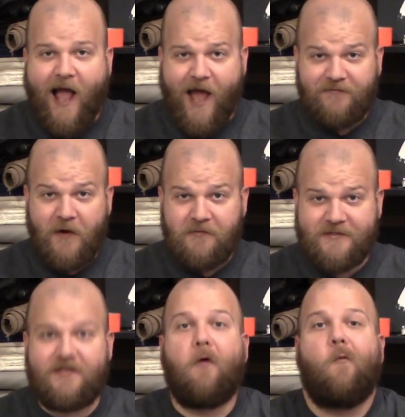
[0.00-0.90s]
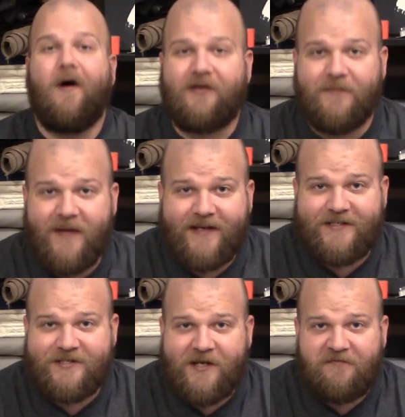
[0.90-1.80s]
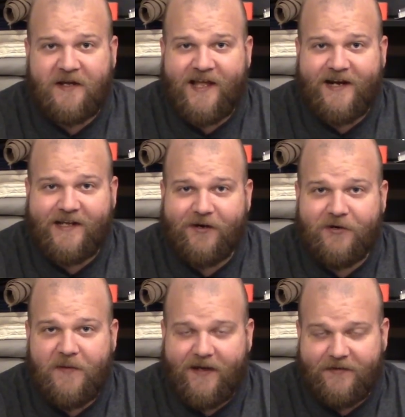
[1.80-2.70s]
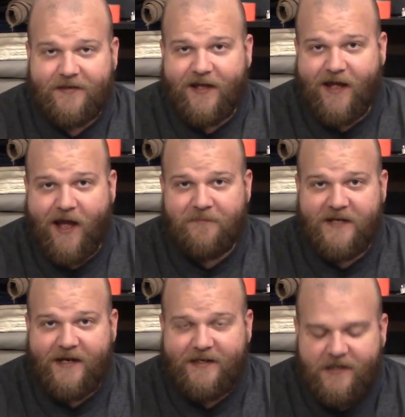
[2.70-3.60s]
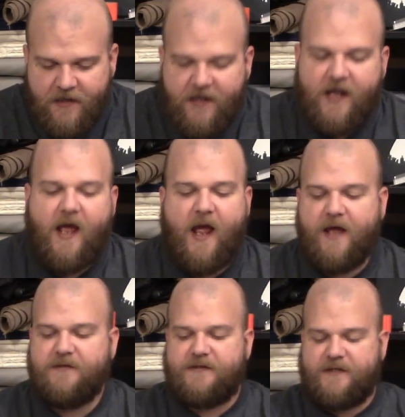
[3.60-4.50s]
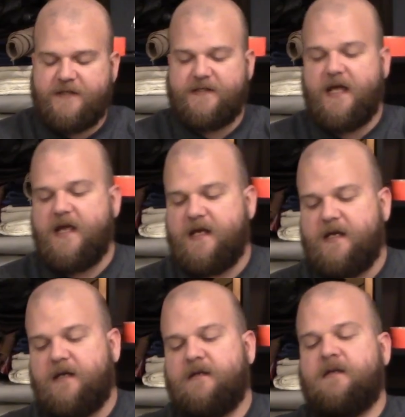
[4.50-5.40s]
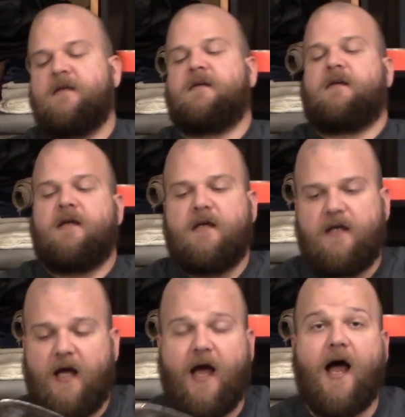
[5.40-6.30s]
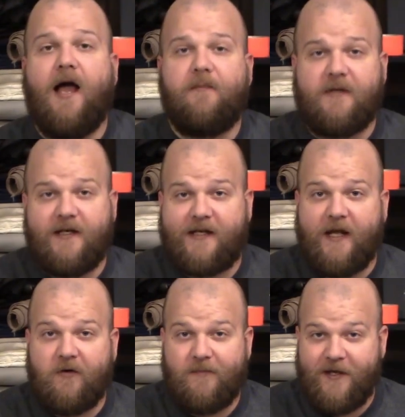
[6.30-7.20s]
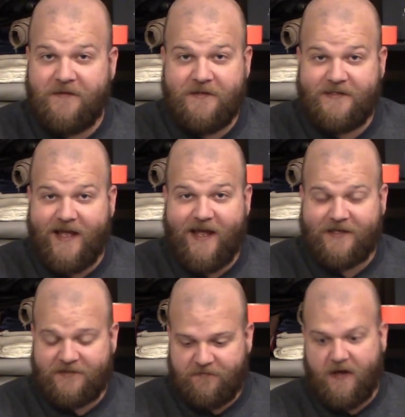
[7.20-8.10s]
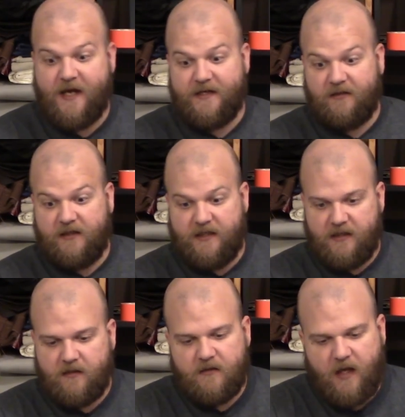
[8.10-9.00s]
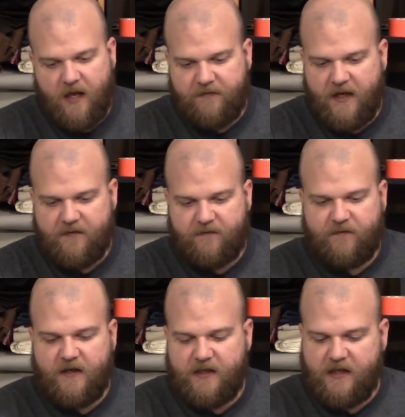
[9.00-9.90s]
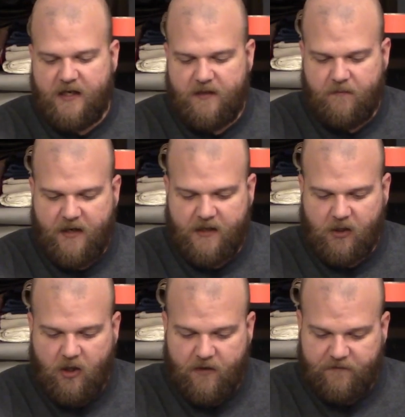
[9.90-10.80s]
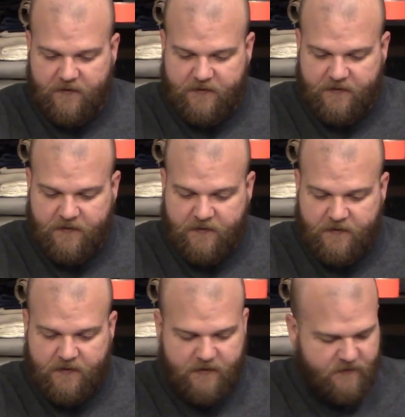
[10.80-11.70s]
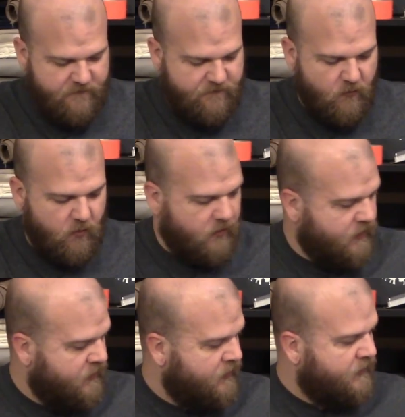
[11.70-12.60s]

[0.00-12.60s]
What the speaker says: Hey folks, welcome back to Stuff I Kind of Care About. I'm Danny, and today I'm going to care about this axe, finally. I've had it sitting in my closet for